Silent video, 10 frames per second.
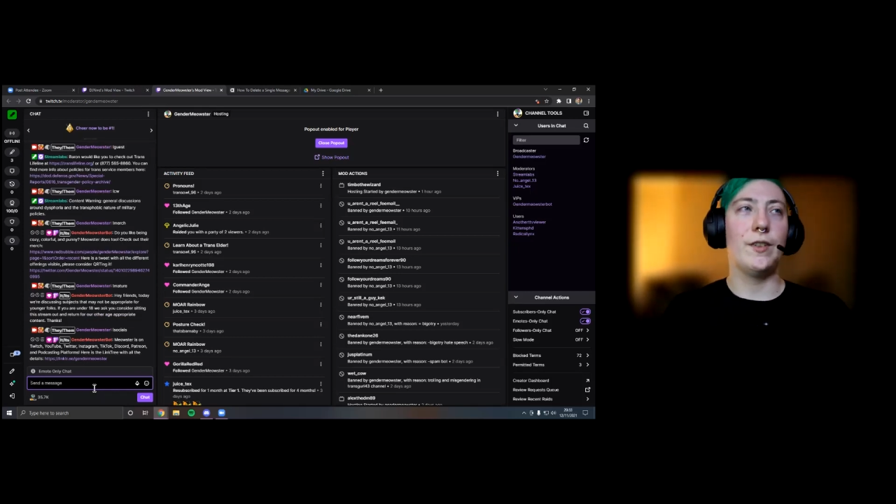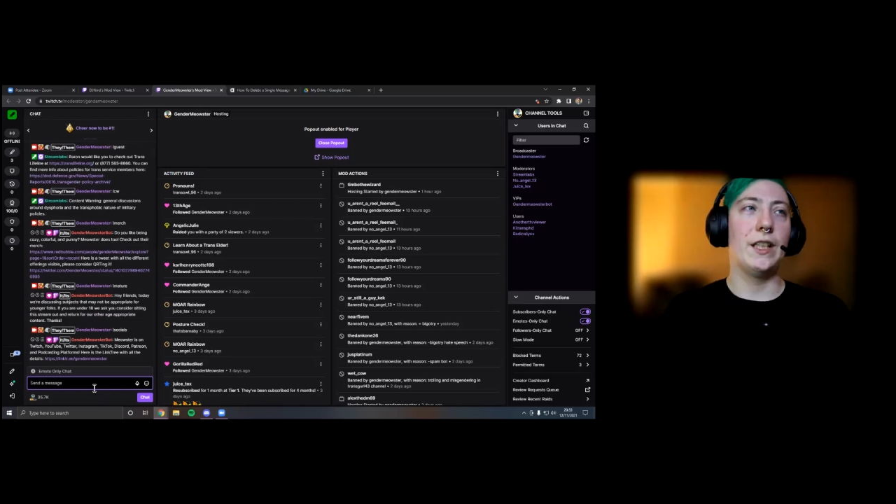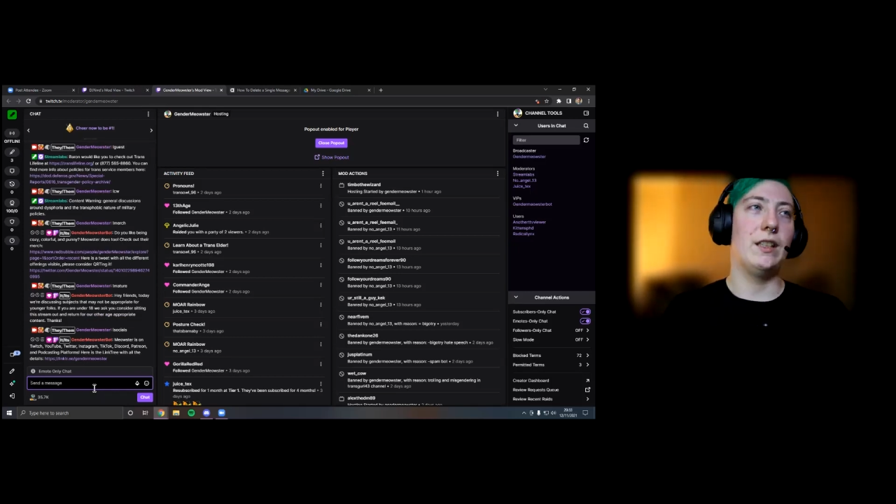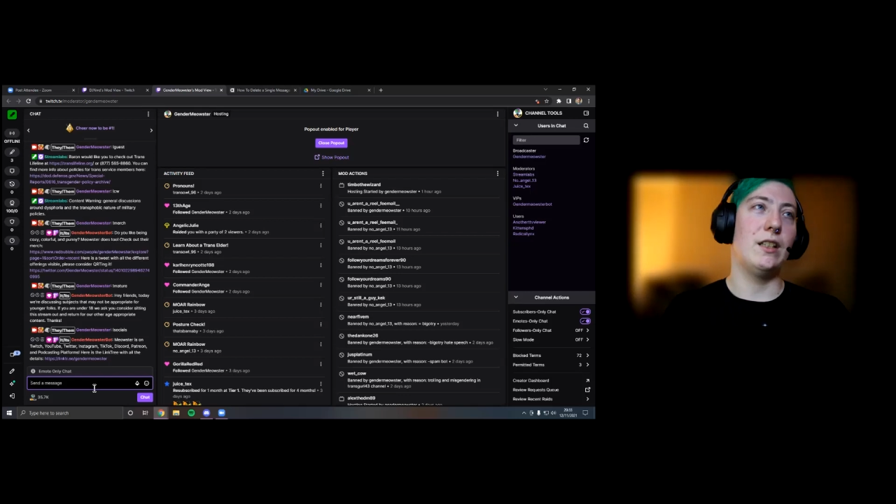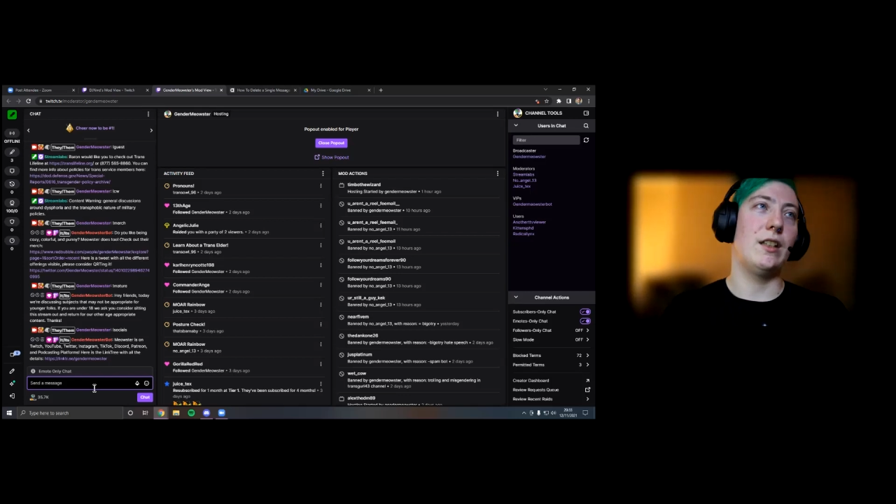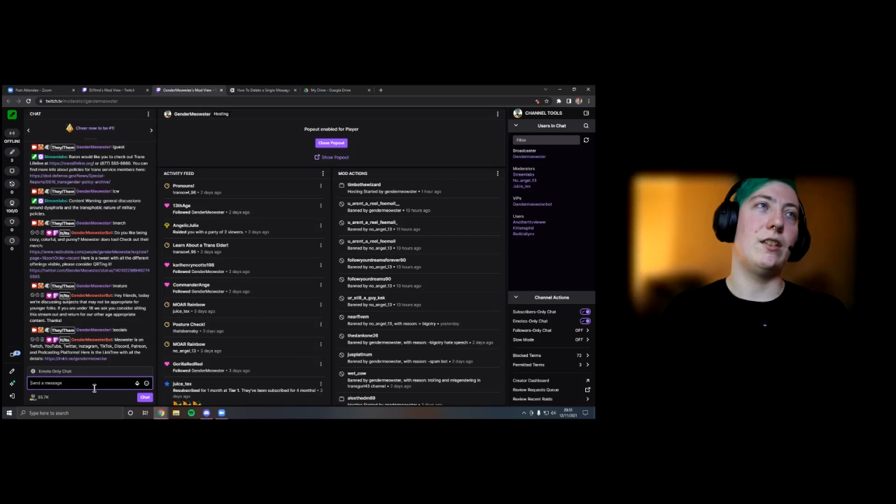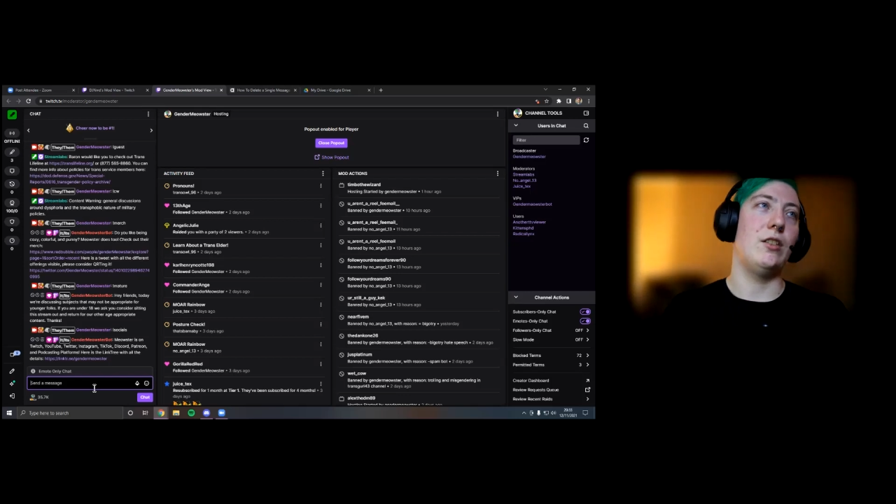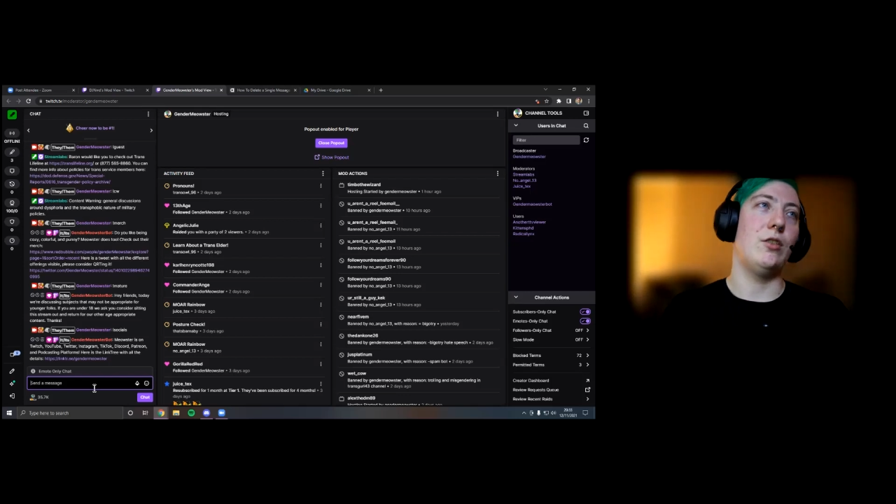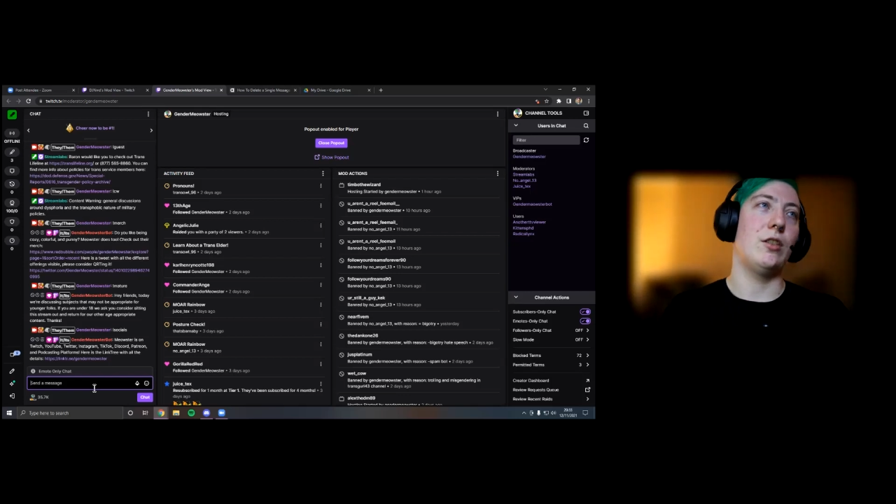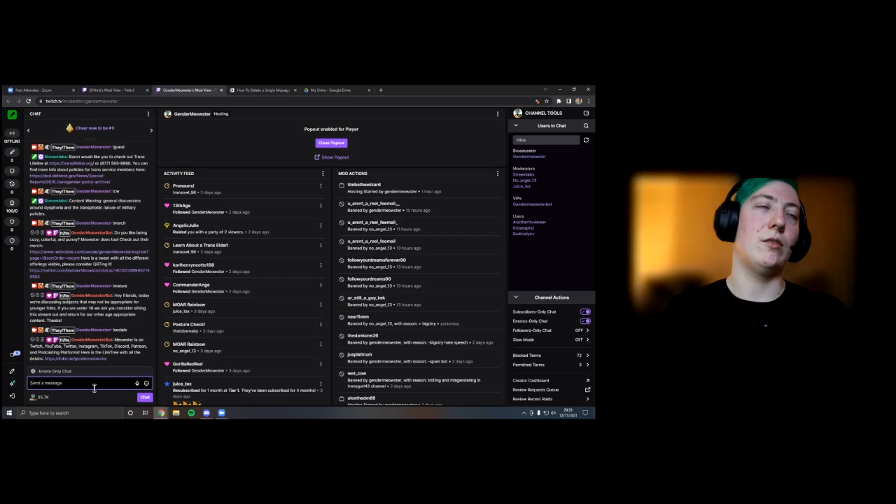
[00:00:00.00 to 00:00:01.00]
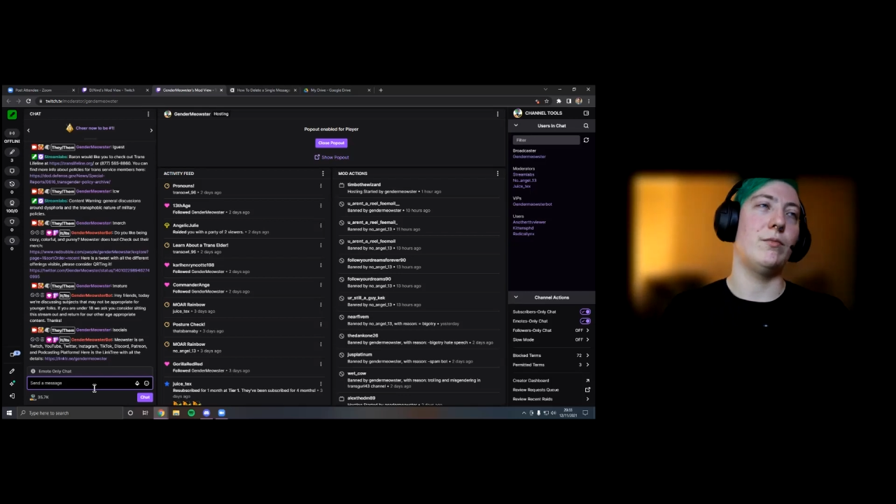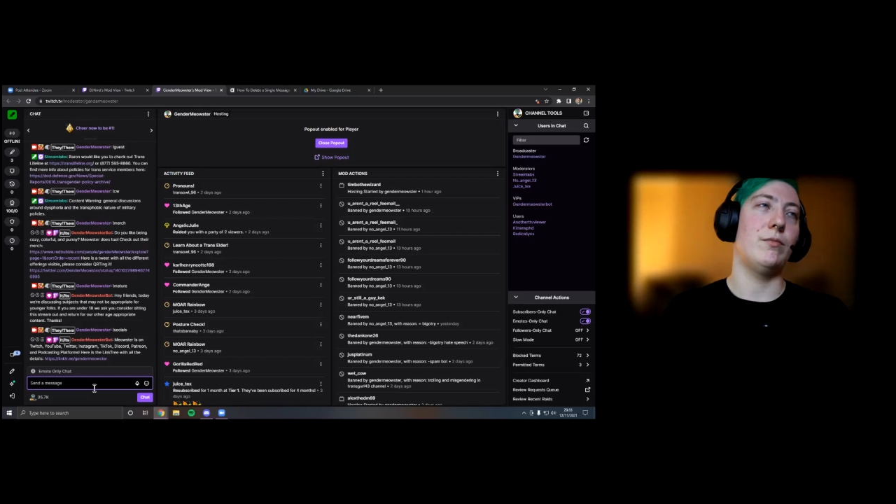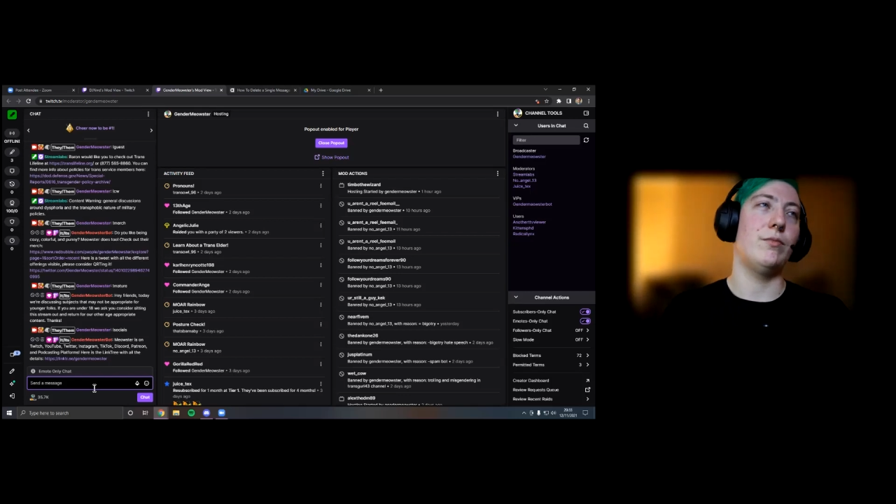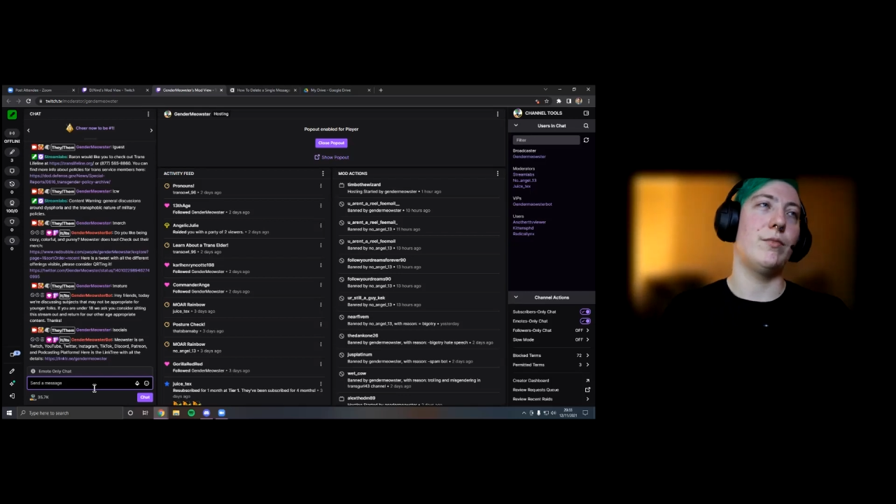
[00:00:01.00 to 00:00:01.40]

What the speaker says: like, and then you can